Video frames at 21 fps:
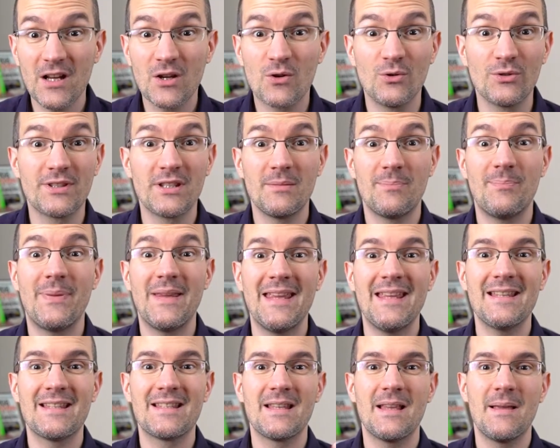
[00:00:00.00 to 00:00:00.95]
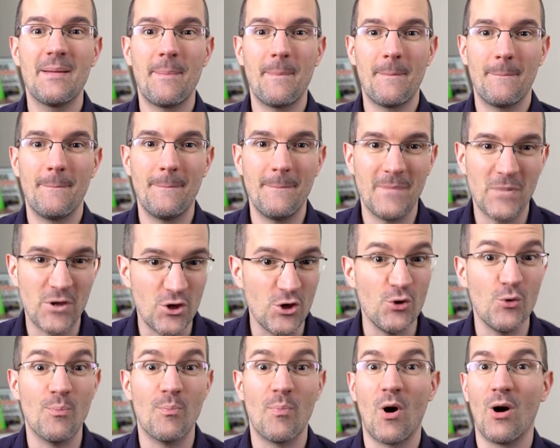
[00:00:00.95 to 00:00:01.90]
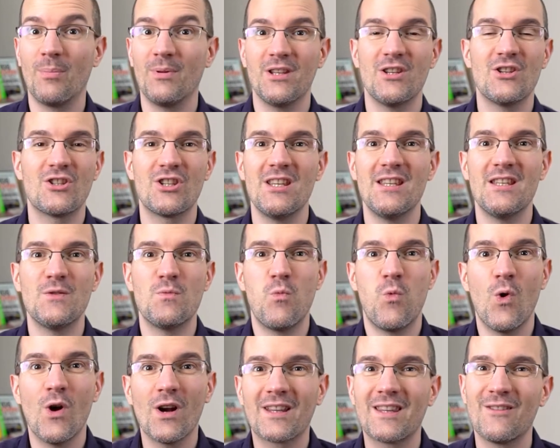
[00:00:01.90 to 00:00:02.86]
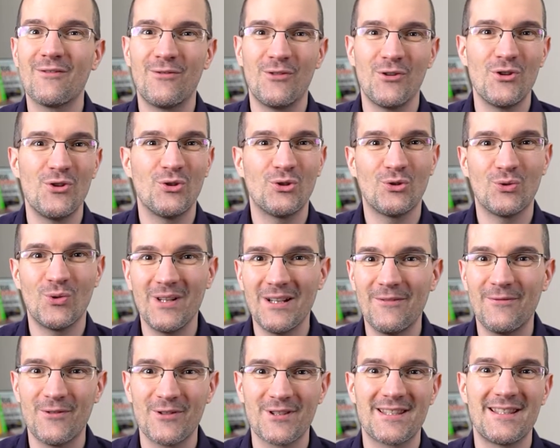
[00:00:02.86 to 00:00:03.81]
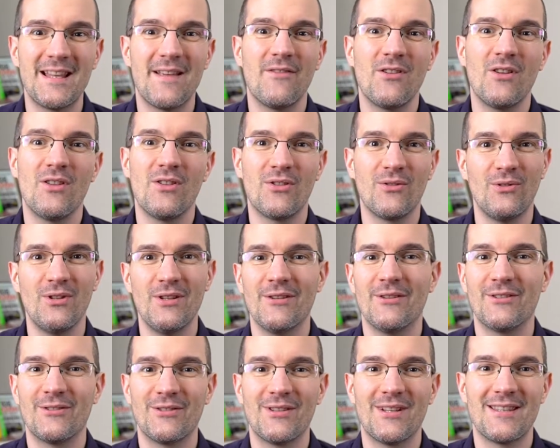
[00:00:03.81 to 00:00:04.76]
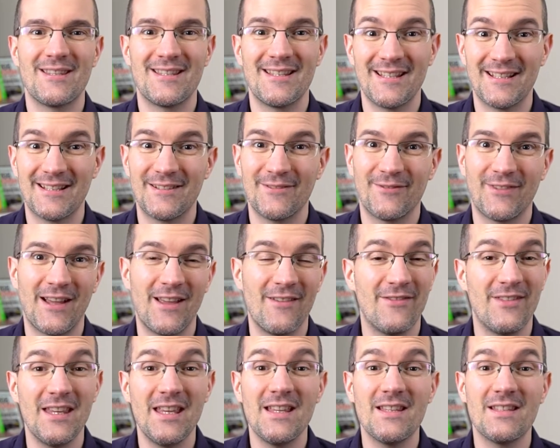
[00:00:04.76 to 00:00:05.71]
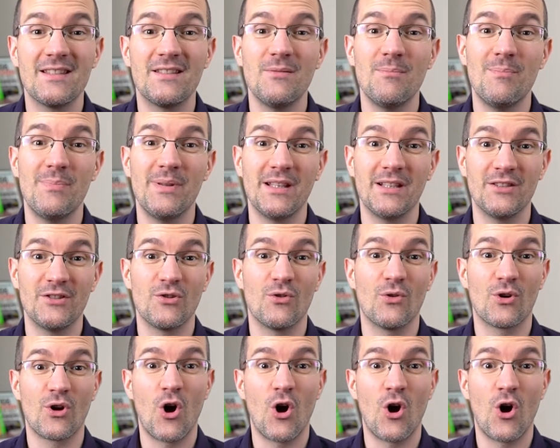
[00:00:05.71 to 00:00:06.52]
content piece you publish is working for you 24/7, 365 days to build your